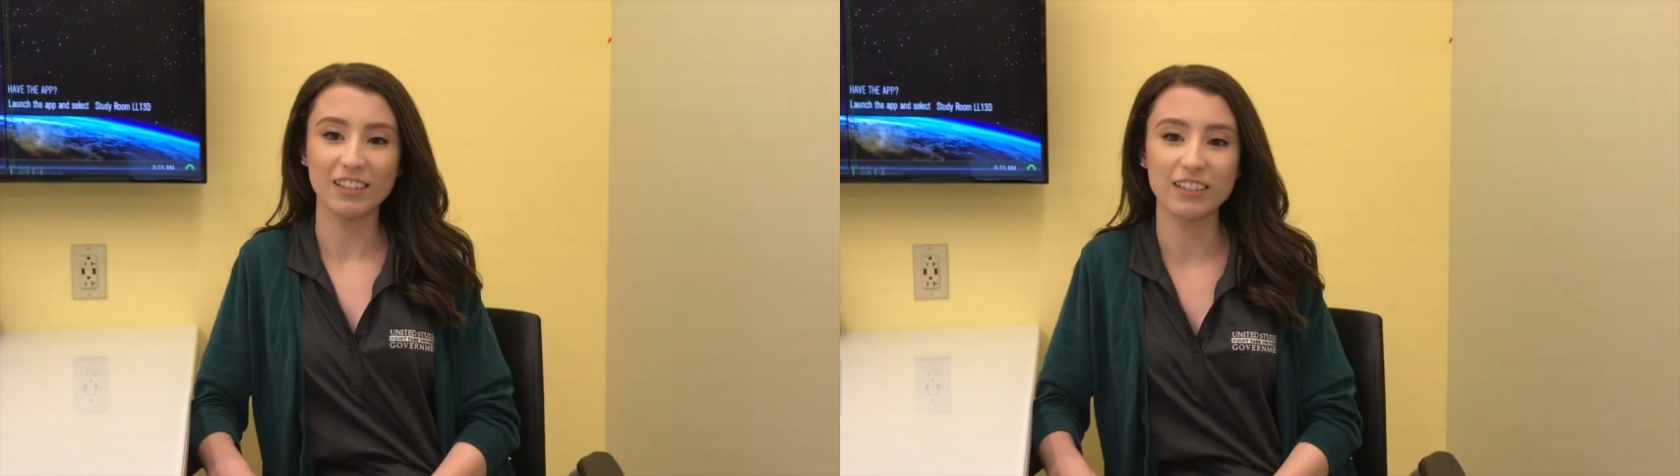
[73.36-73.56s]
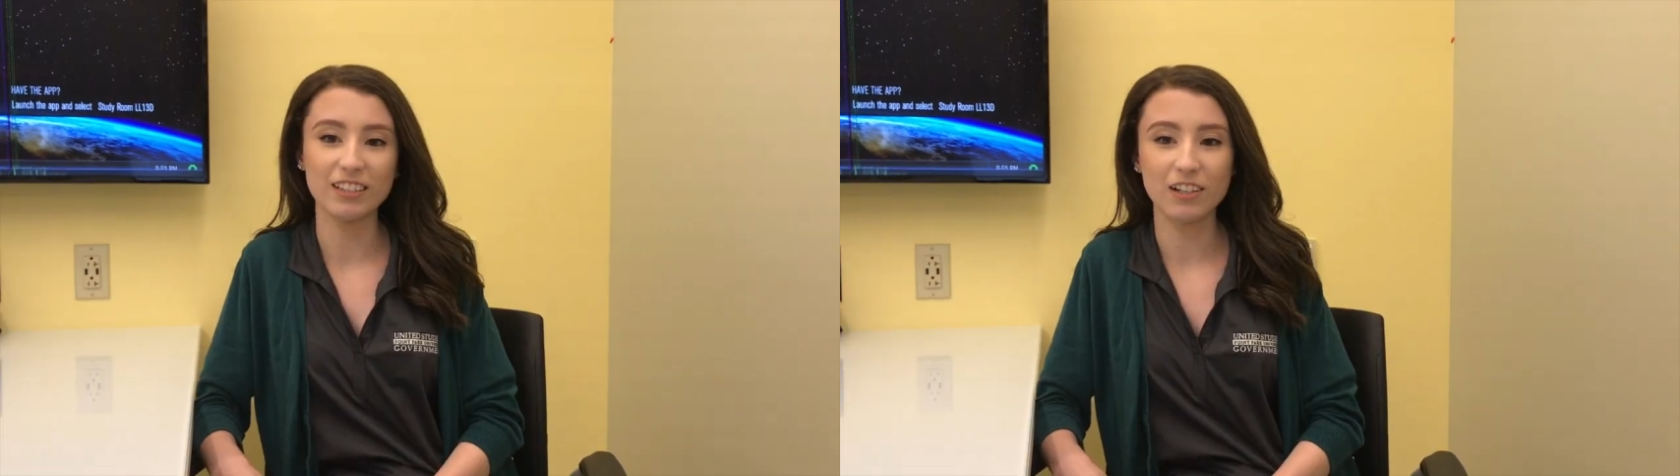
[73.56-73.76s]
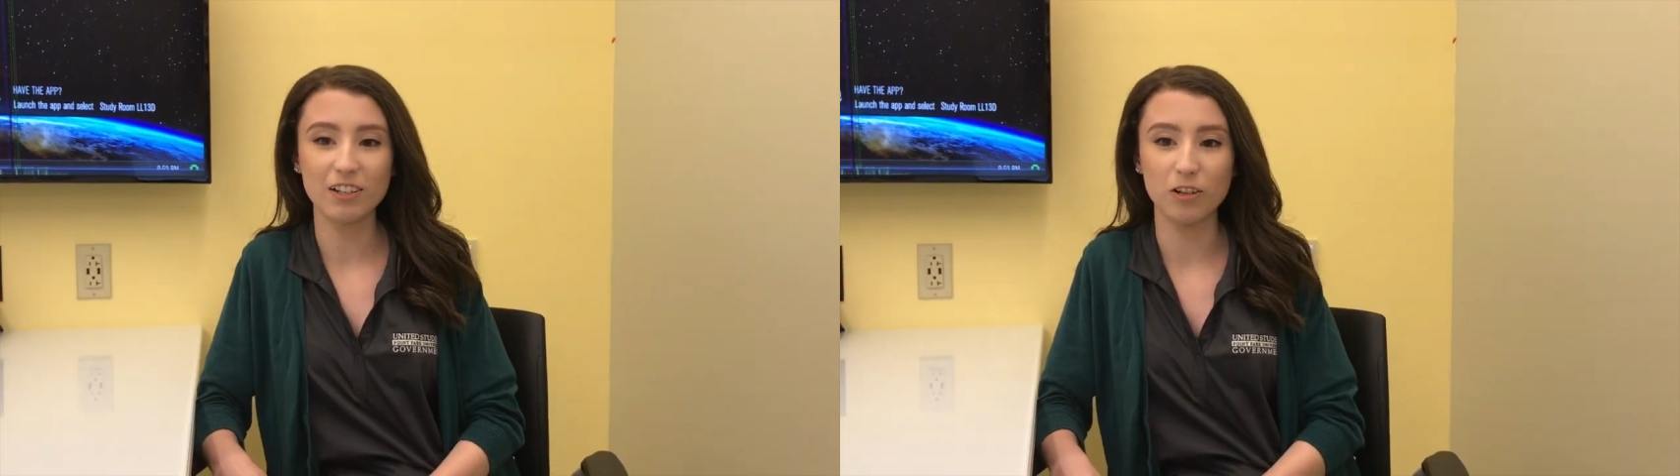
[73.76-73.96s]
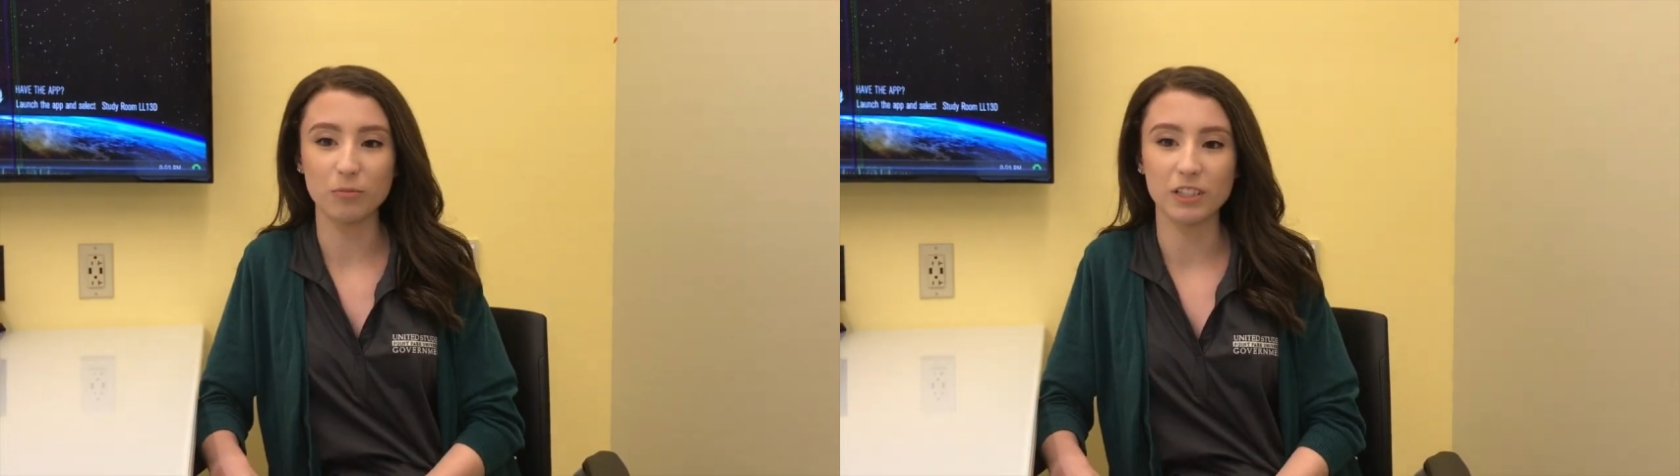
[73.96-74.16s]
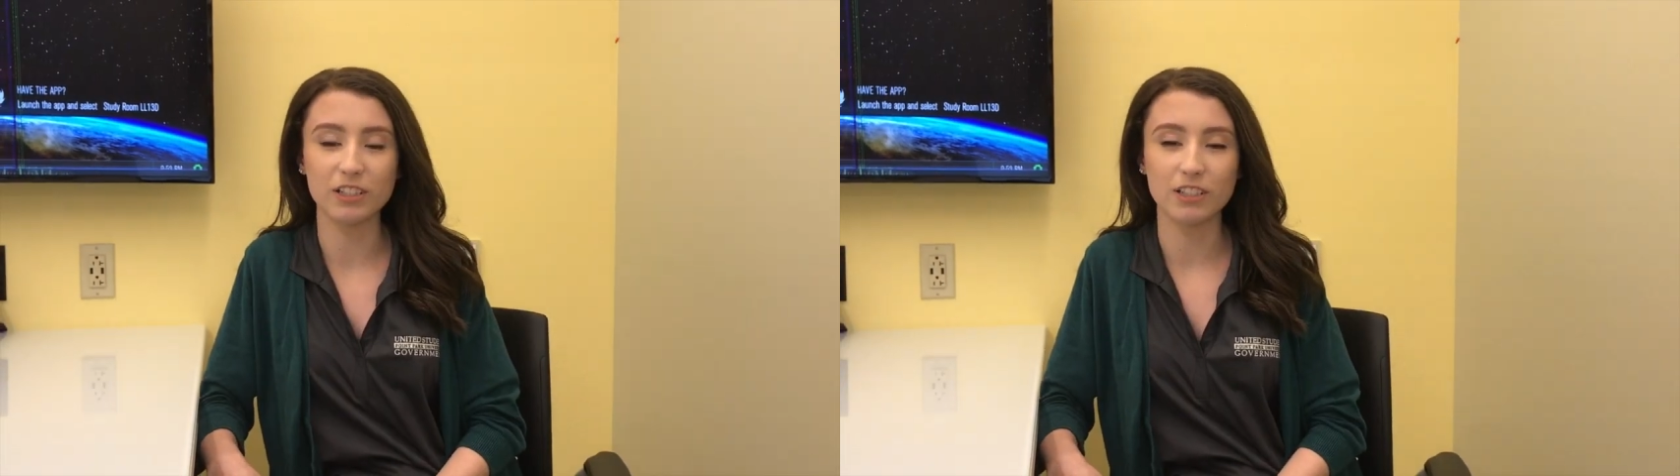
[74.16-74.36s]
This letter
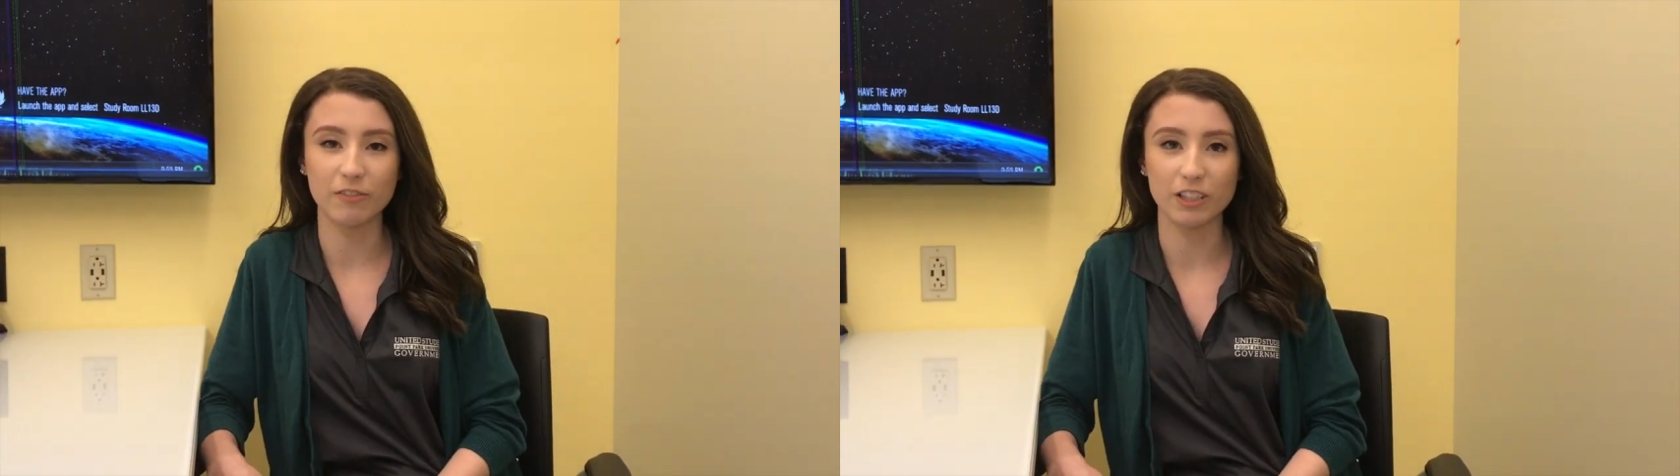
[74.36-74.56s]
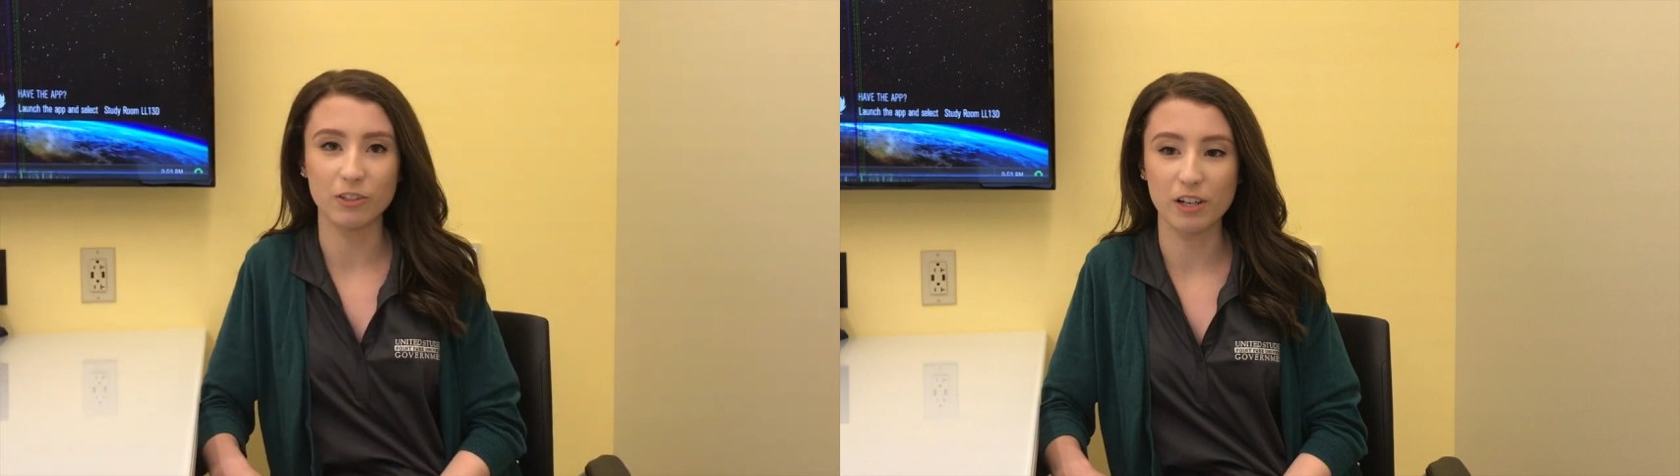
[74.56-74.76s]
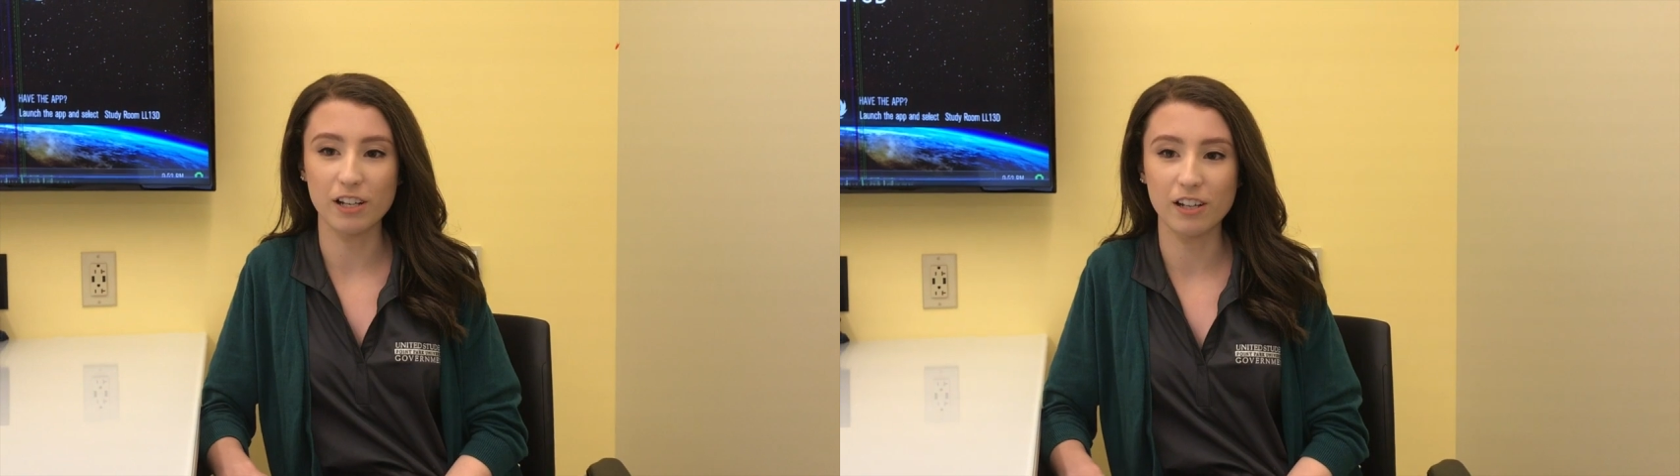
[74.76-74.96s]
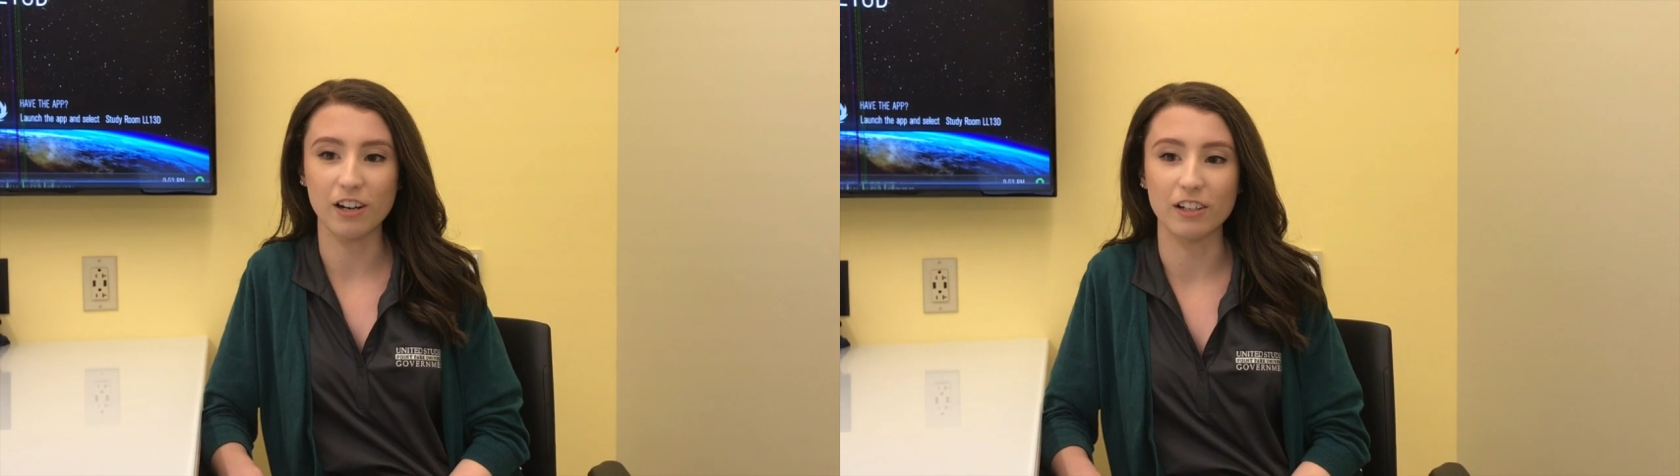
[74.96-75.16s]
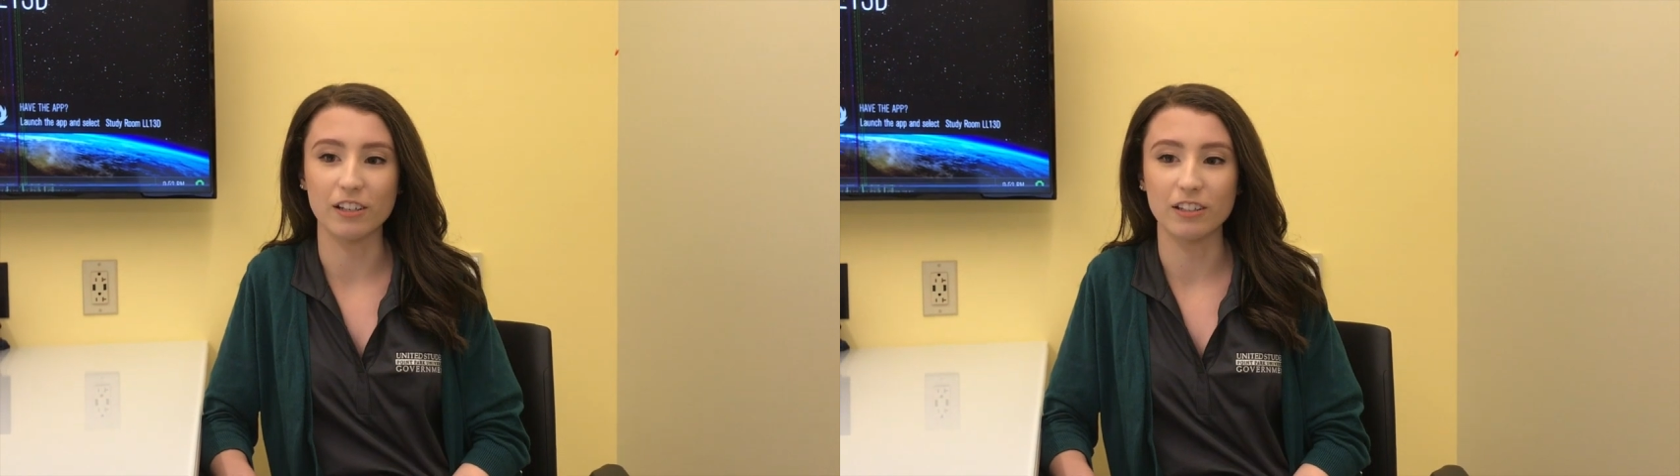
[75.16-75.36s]
opener is to Victoria Carty,